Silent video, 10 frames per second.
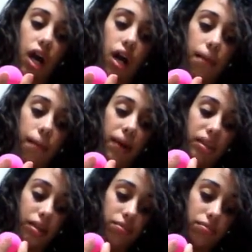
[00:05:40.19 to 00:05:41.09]

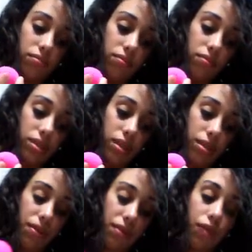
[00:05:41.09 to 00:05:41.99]

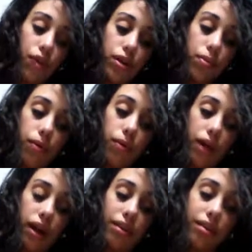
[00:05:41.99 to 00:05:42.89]
it's going to be
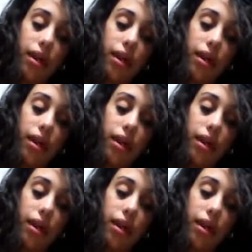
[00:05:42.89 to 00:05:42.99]
affordable.